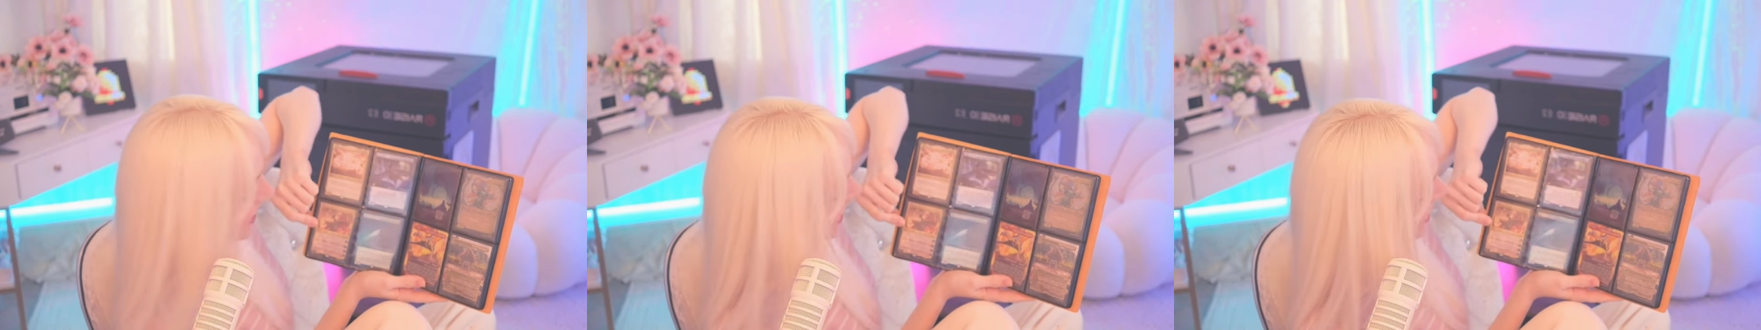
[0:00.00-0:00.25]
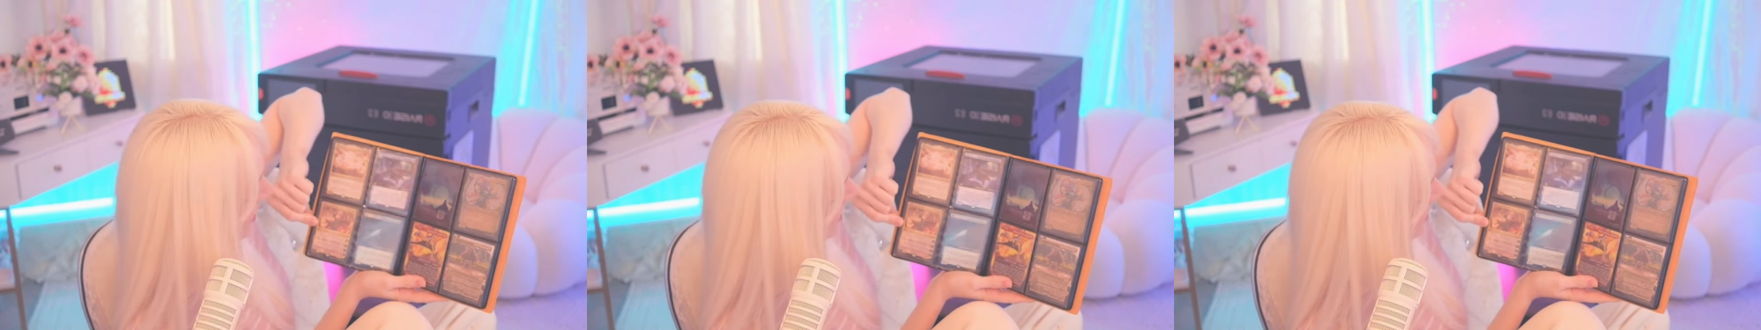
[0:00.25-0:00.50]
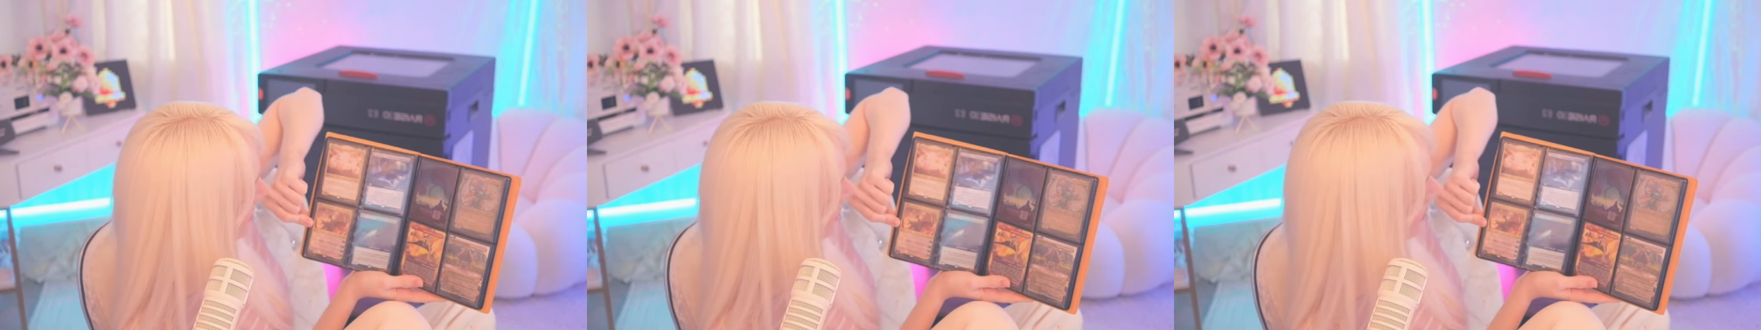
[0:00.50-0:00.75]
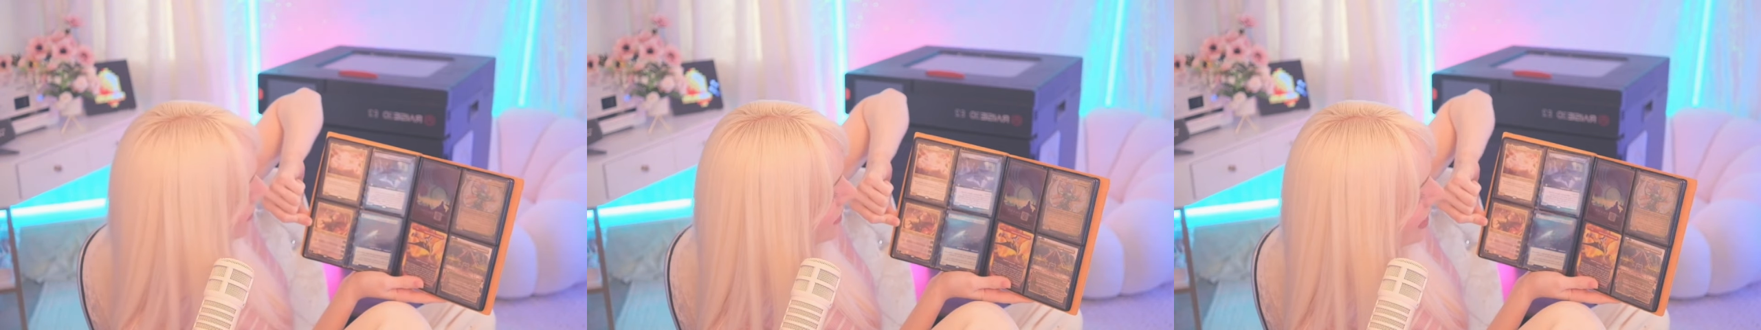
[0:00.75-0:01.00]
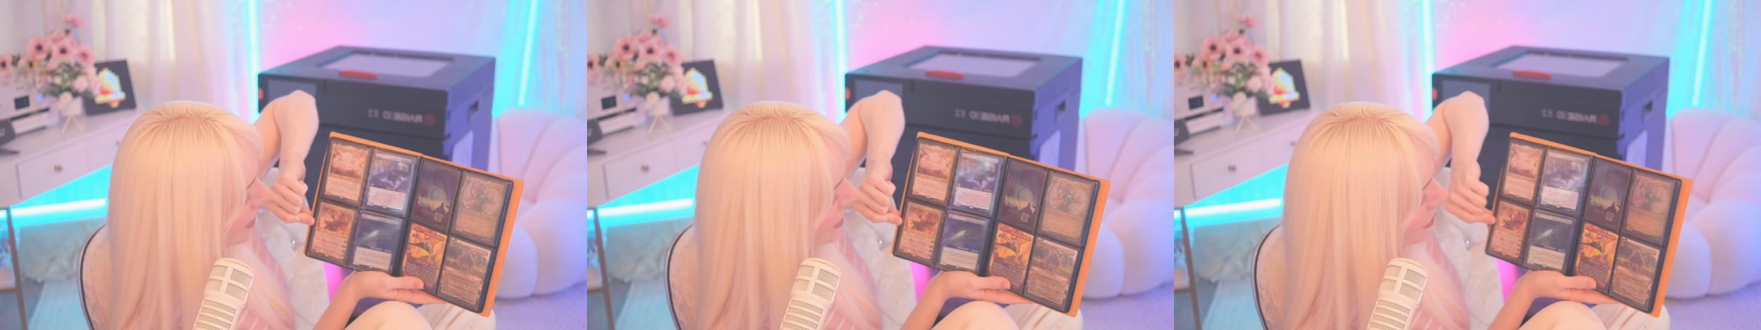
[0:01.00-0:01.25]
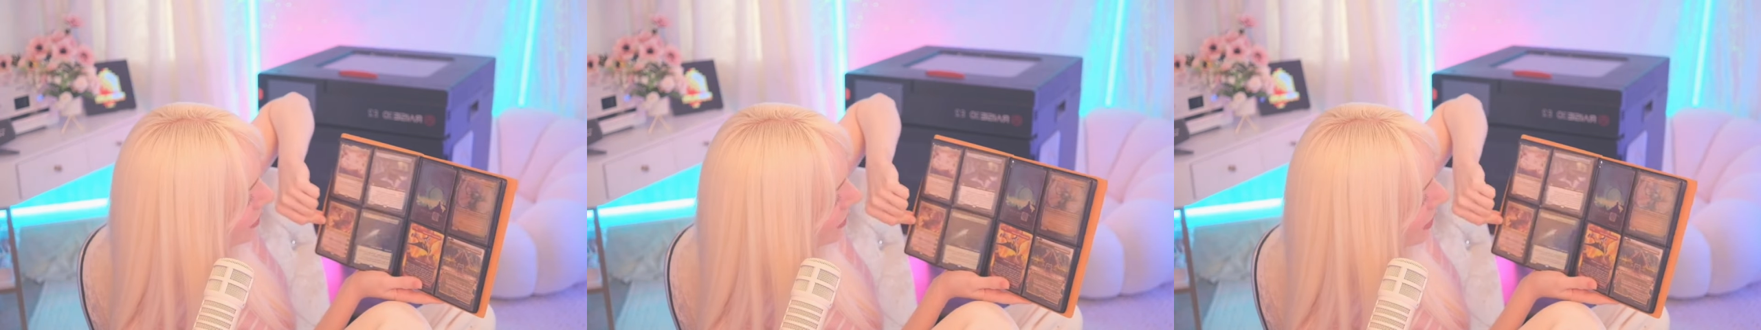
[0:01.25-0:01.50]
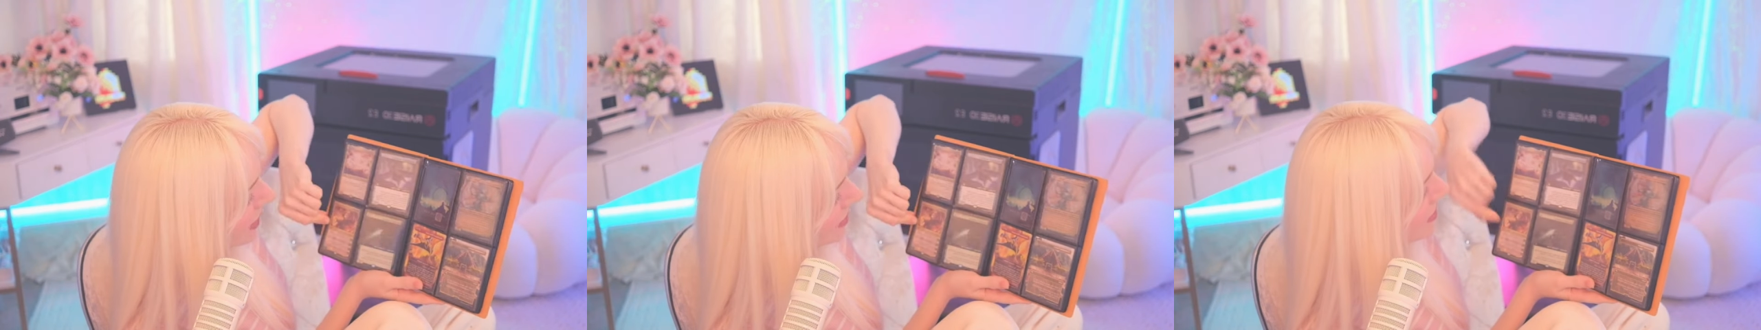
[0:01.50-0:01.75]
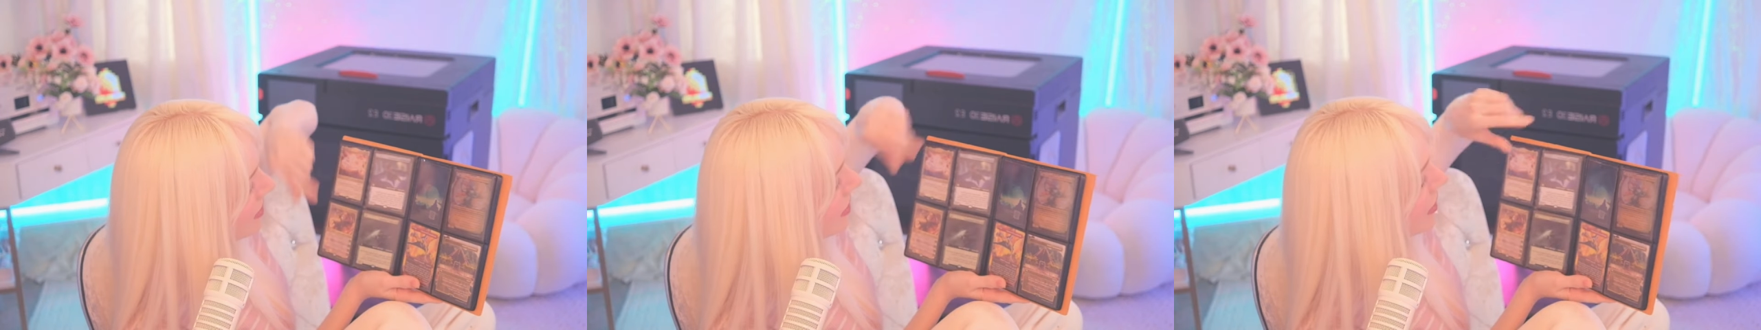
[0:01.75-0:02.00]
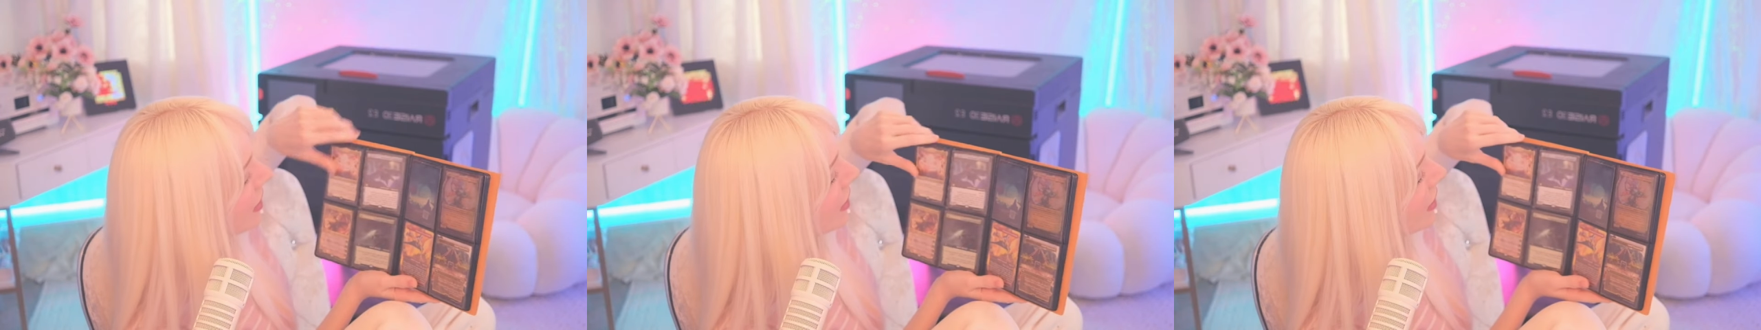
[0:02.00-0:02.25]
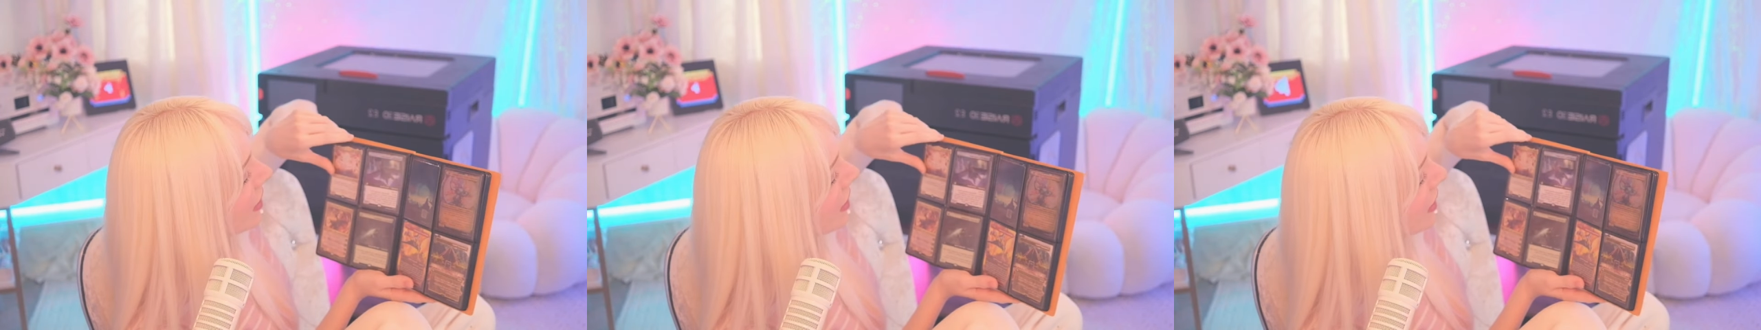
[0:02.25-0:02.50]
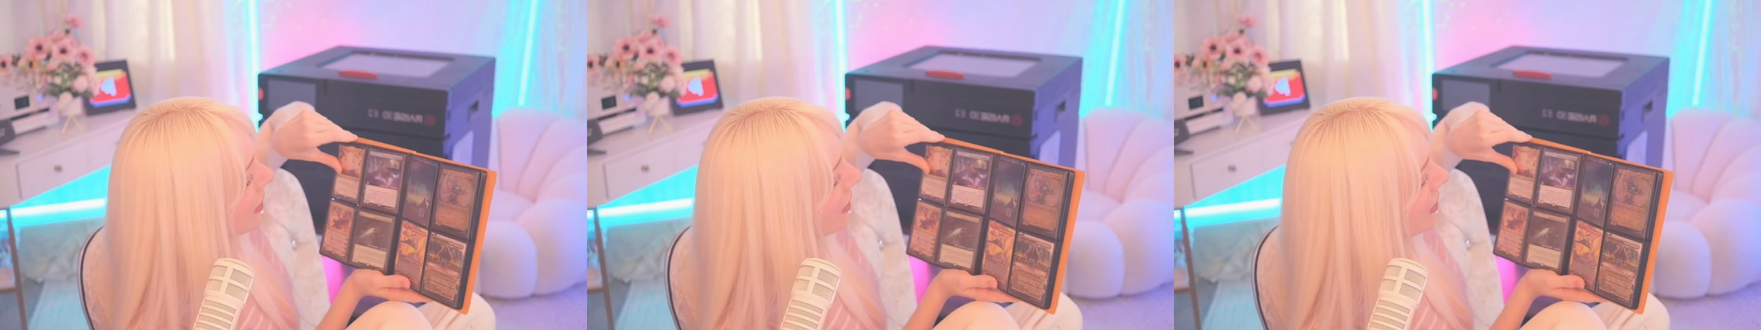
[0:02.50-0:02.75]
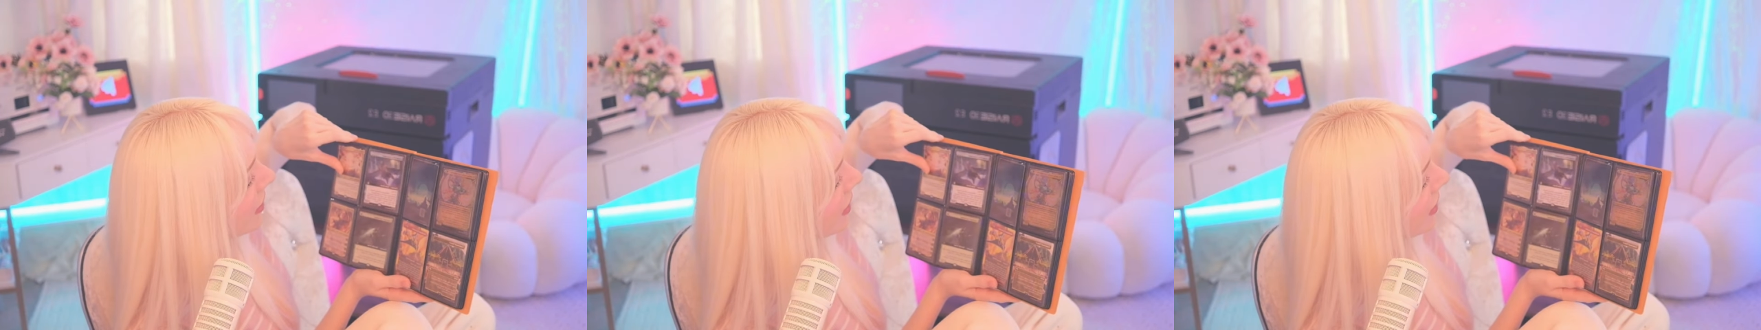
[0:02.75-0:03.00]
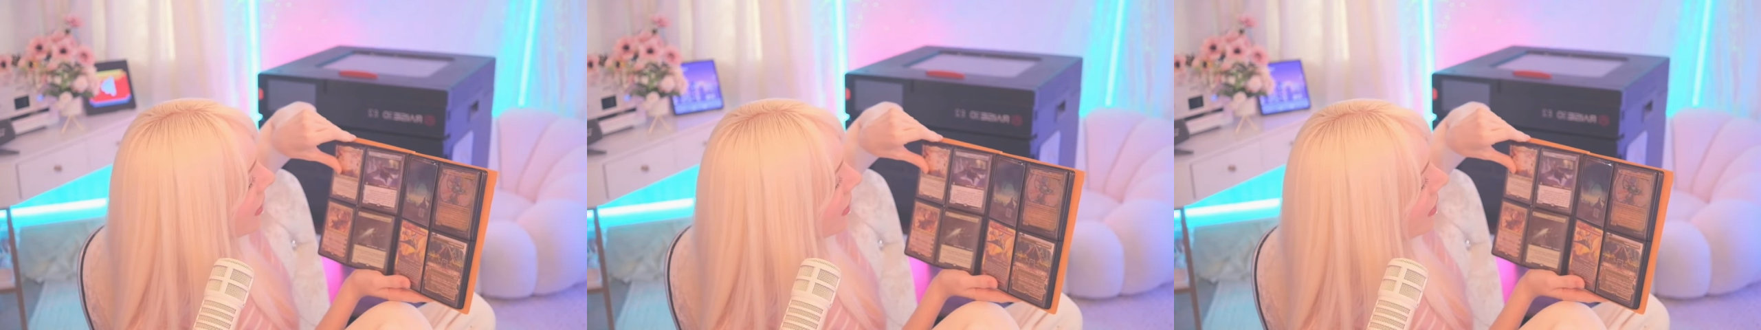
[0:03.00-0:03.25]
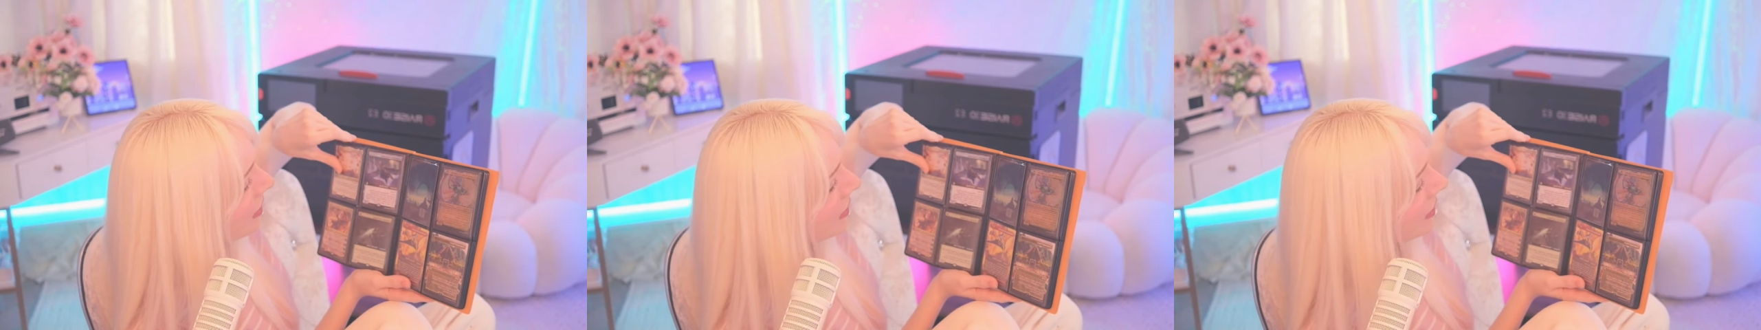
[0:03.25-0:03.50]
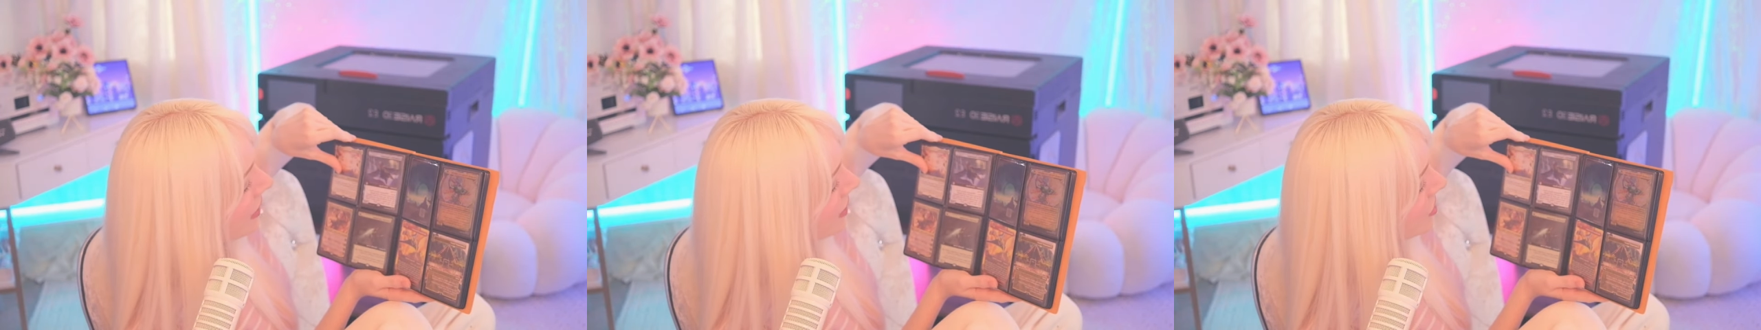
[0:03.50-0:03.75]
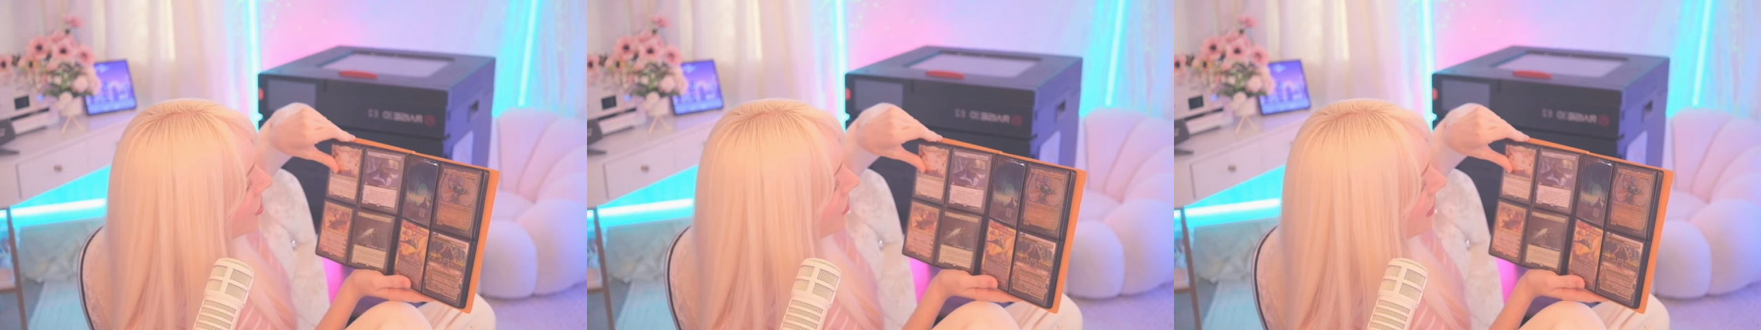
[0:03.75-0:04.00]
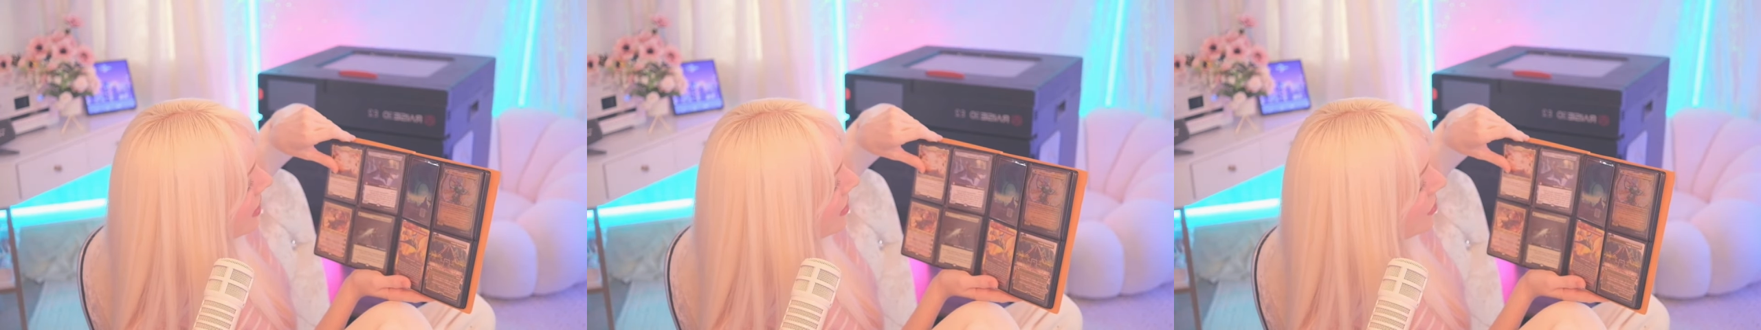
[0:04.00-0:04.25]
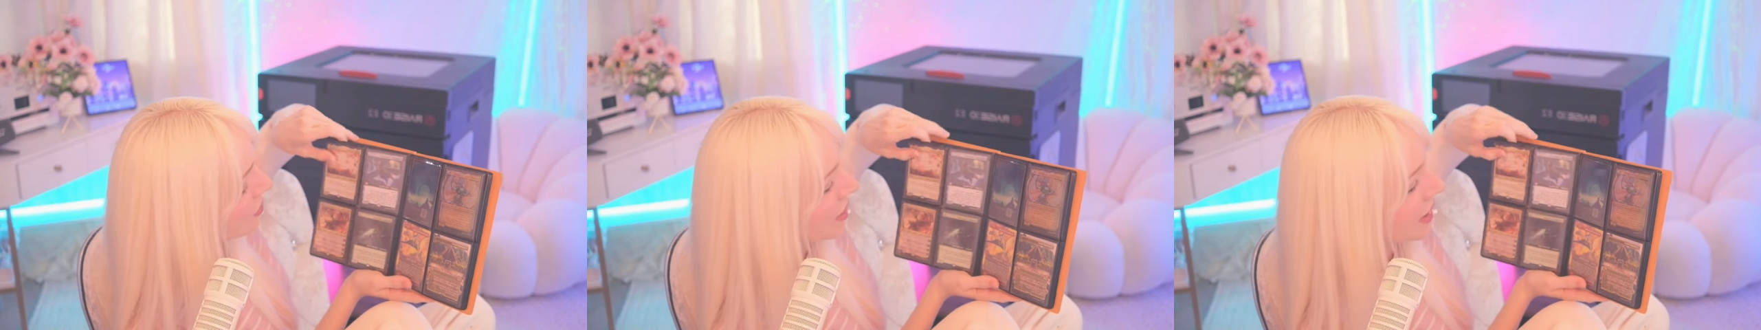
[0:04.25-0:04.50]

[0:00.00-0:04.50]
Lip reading: No face is visible, so there are no lips to read.